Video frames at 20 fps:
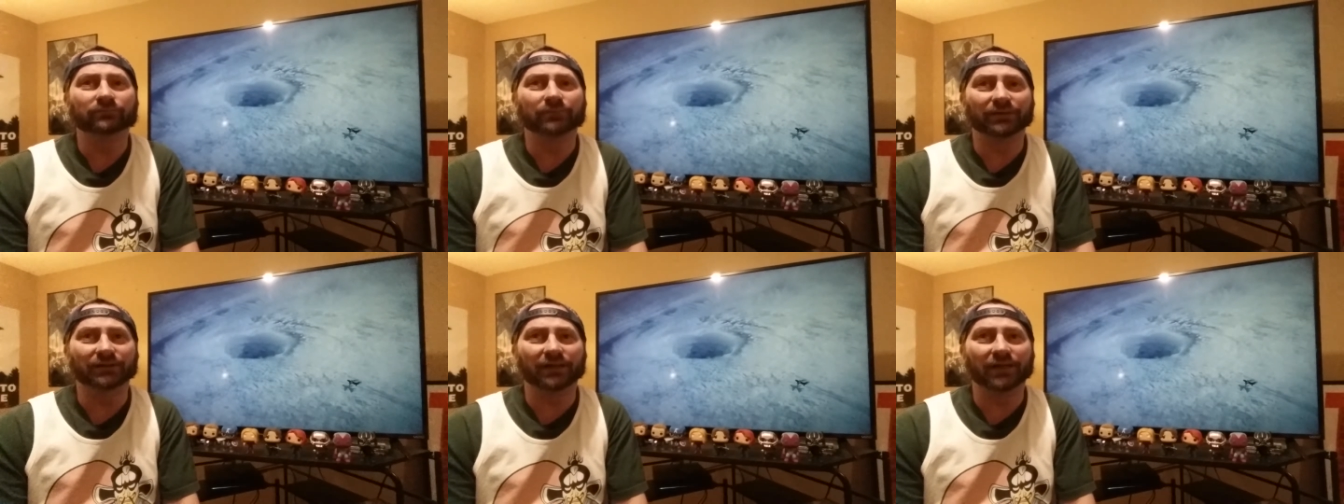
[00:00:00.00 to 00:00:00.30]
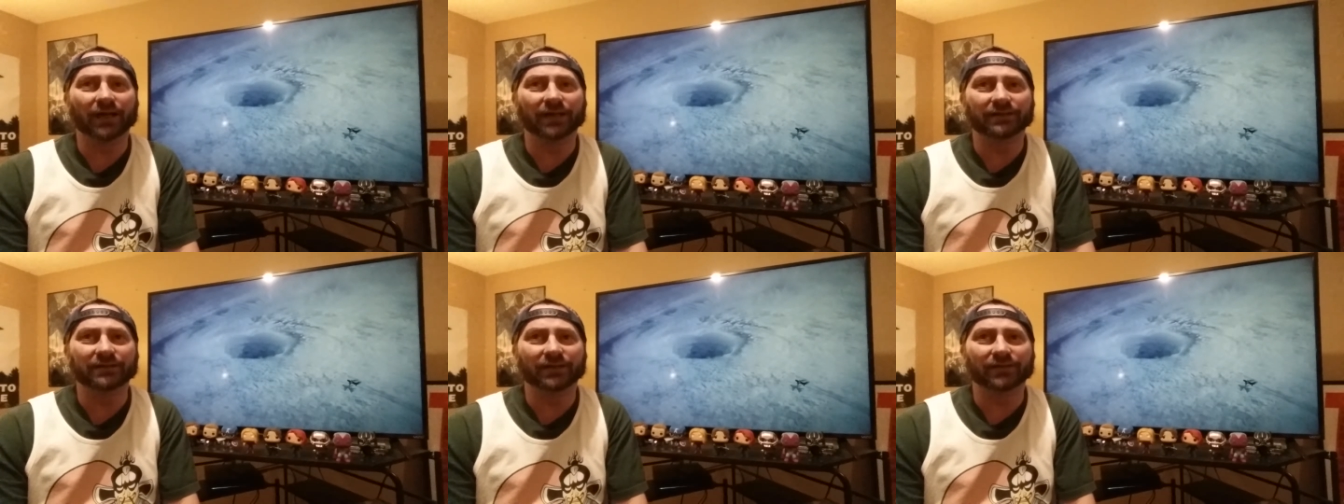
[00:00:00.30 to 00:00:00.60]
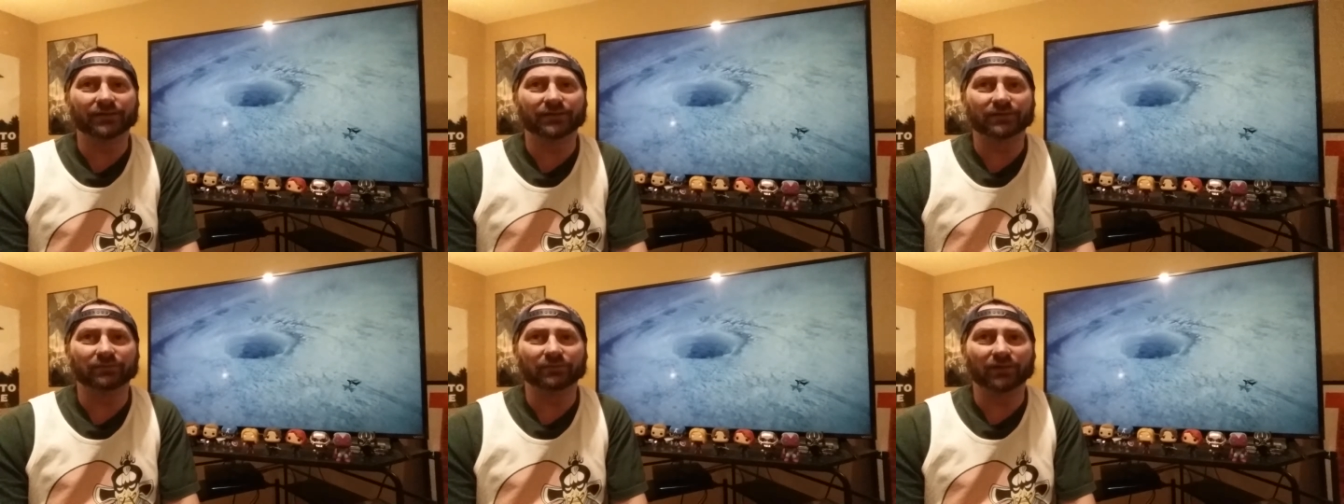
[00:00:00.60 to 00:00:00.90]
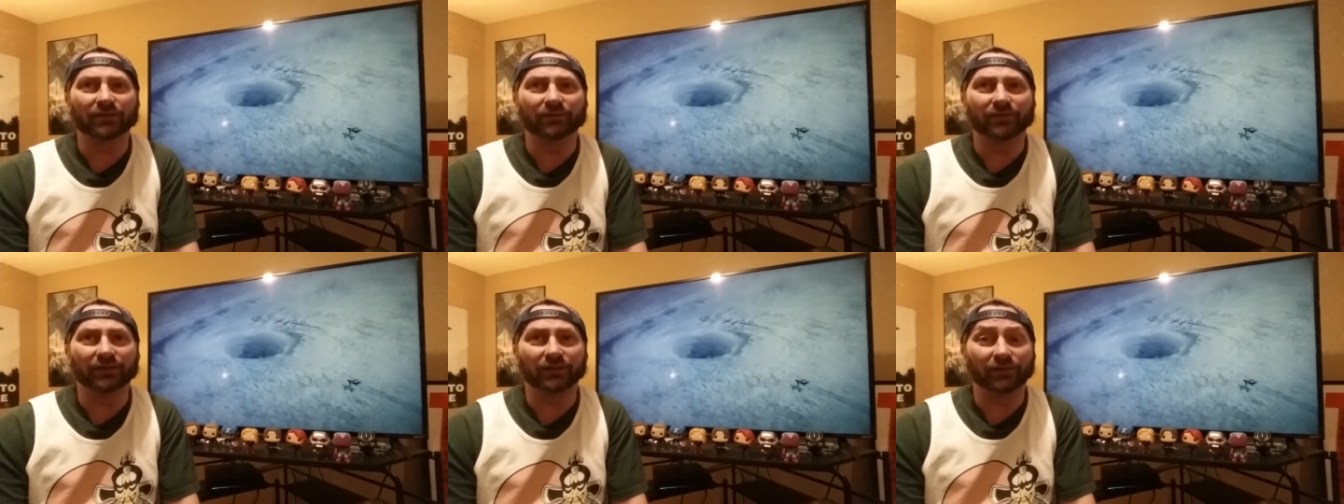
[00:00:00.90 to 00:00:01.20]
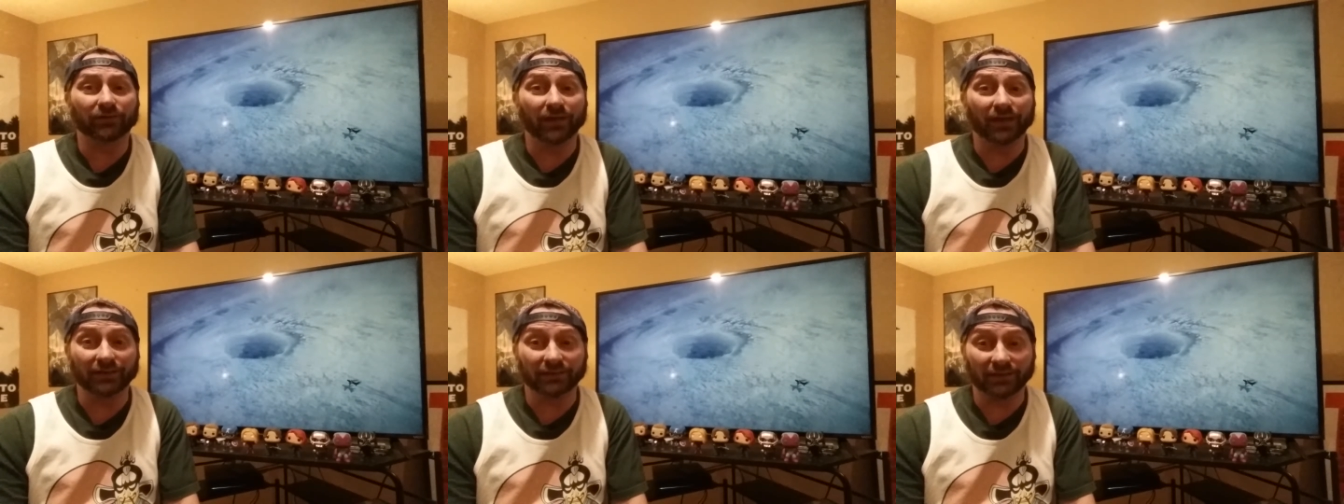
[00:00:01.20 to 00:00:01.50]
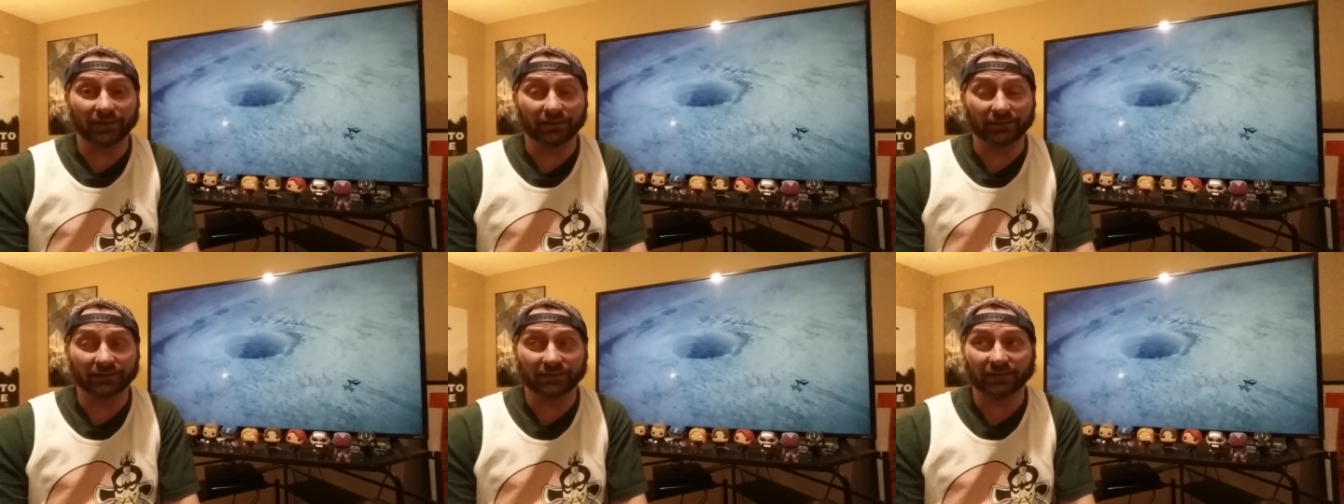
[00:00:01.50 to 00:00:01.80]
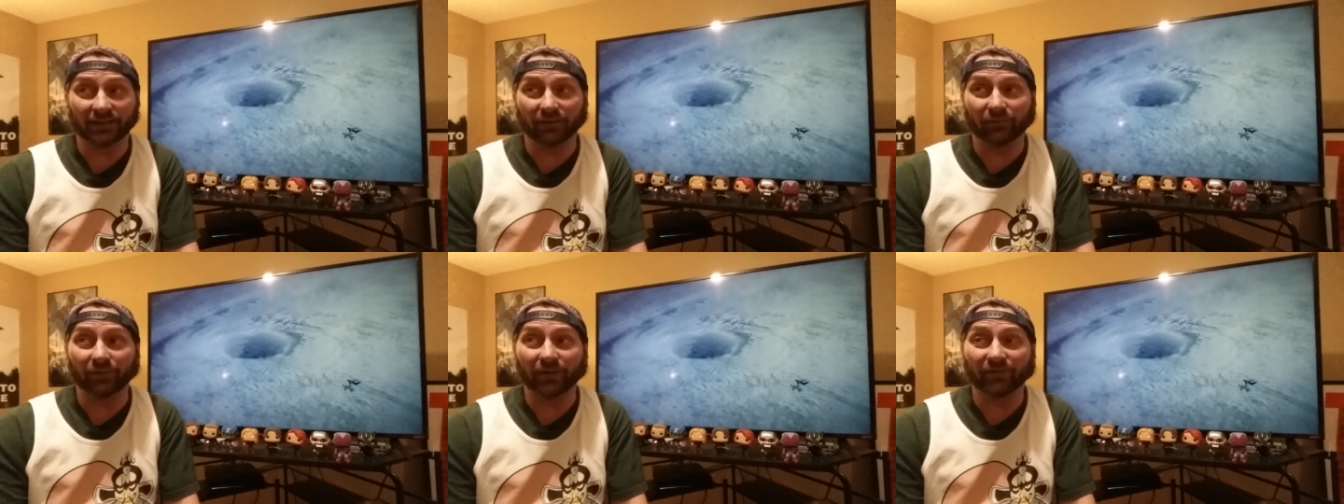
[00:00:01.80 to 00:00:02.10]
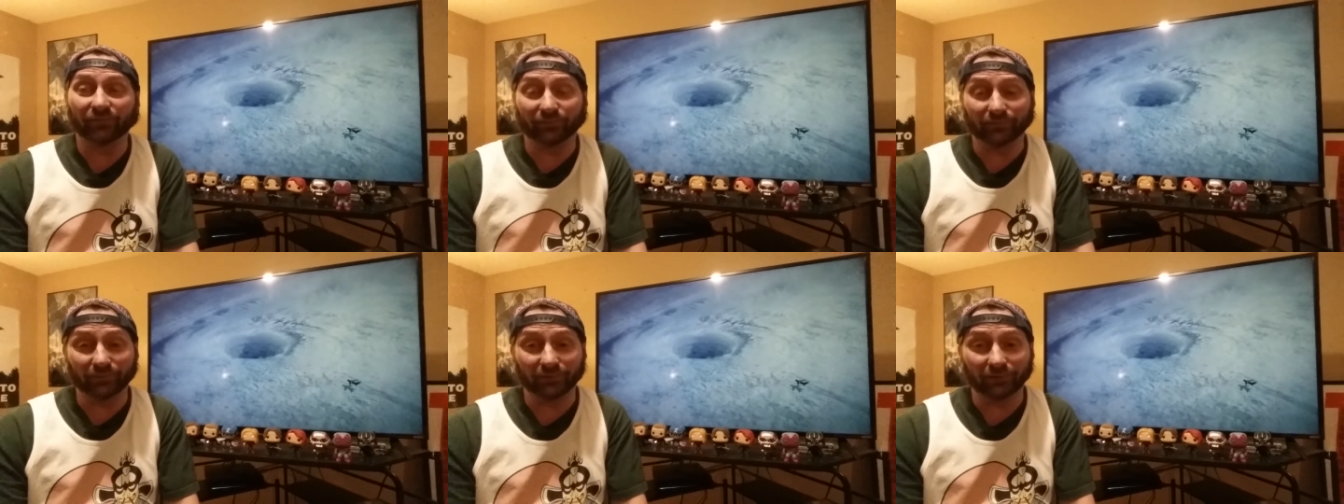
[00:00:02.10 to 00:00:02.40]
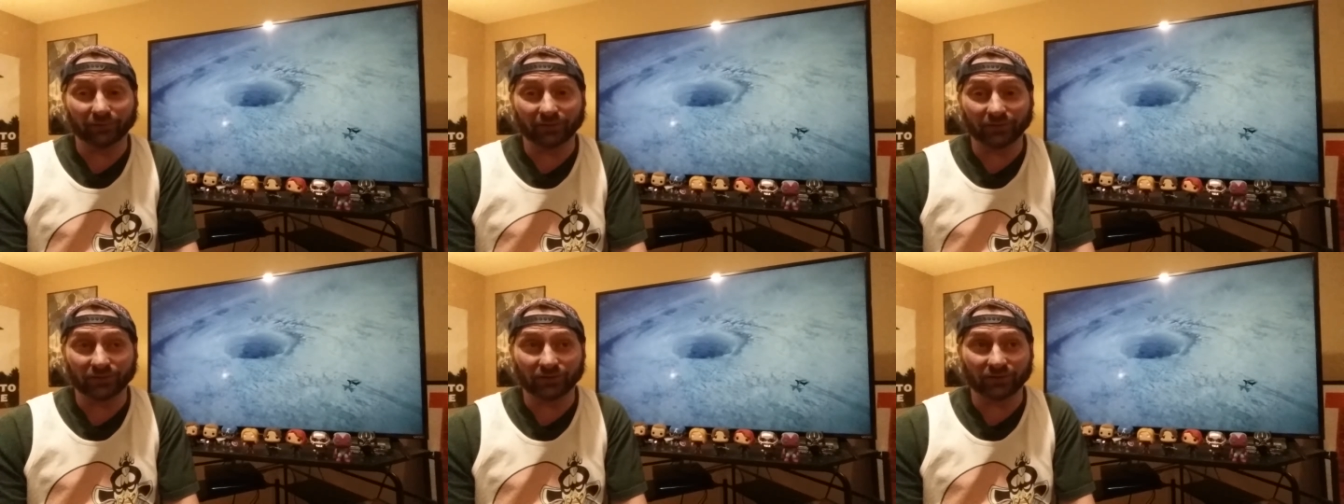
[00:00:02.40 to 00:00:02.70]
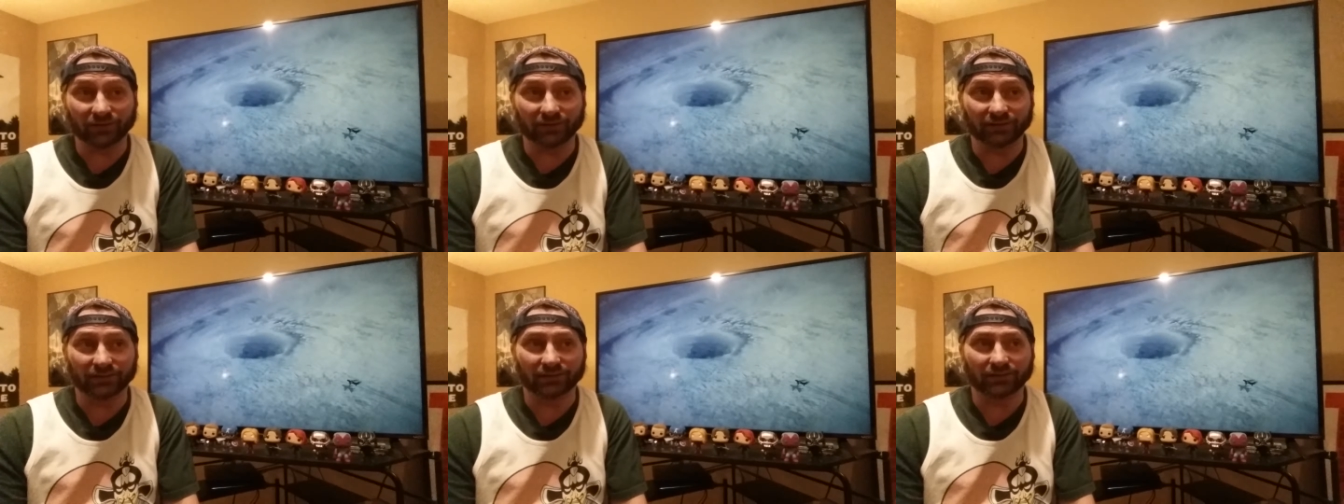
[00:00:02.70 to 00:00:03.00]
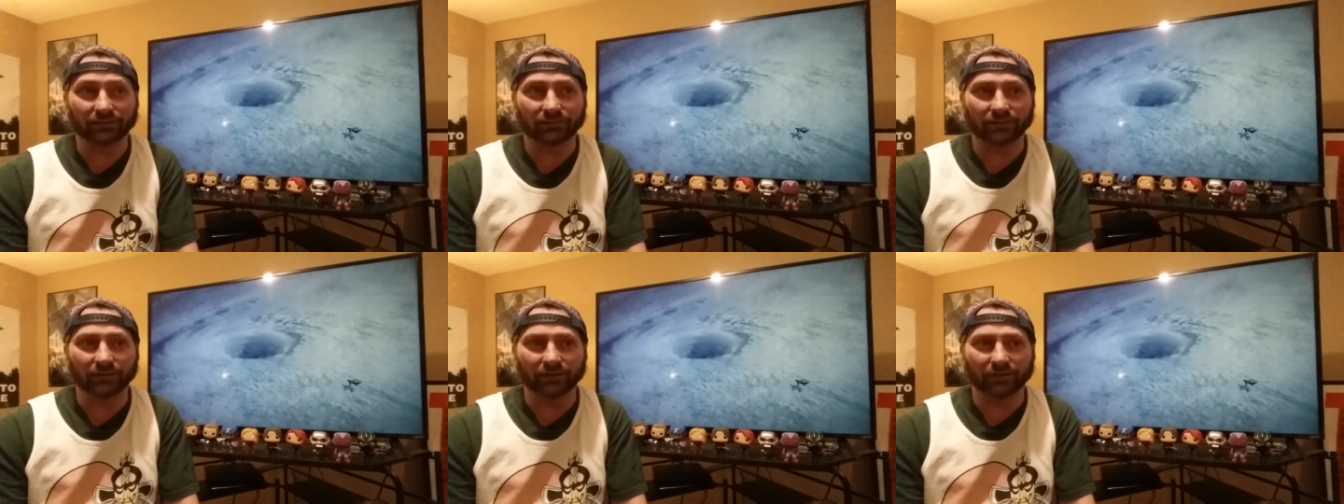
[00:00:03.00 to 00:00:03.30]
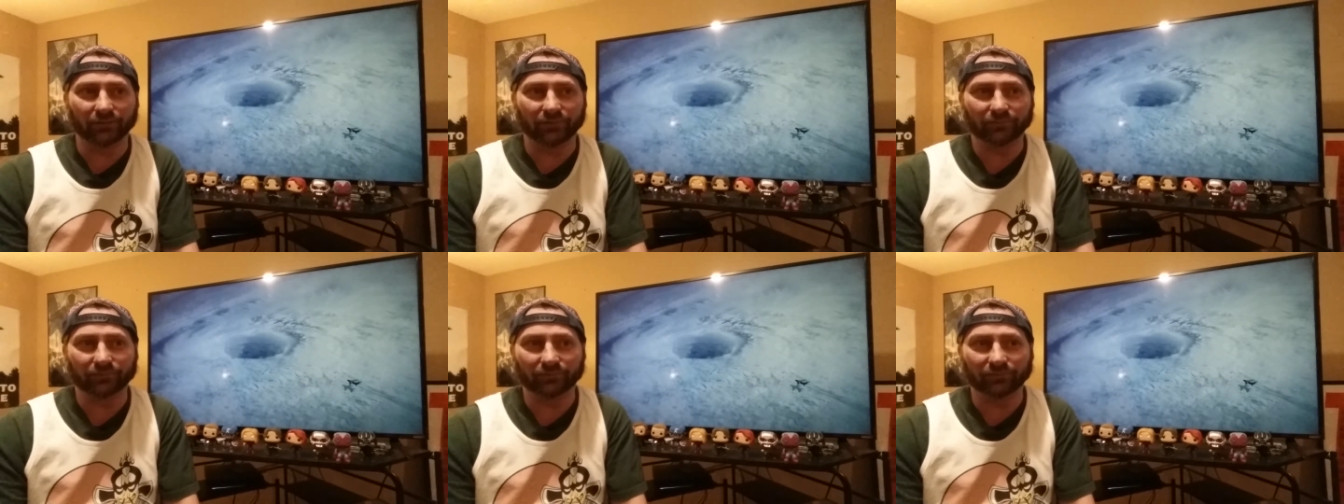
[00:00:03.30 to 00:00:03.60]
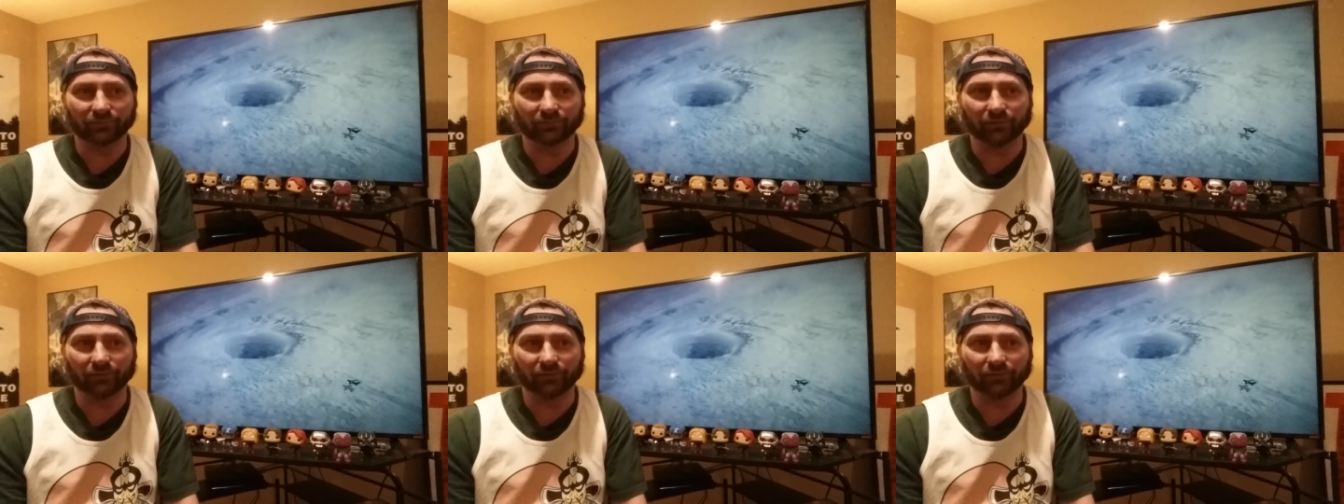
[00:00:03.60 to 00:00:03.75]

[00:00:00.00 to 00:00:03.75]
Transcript: but the guy tells him, you know, like you guys got to stay away from her because she's, you know,